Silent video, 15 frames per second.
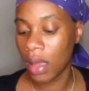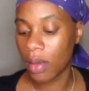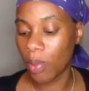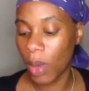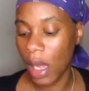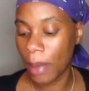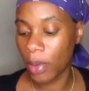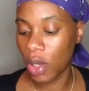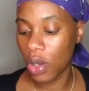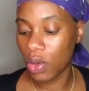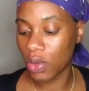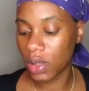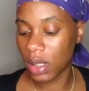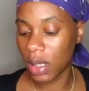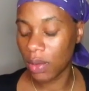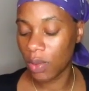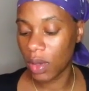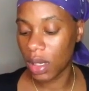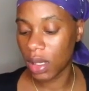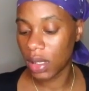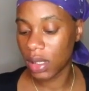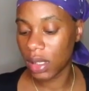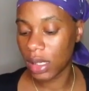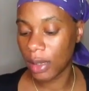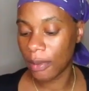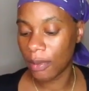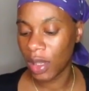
Mom Cozy ones.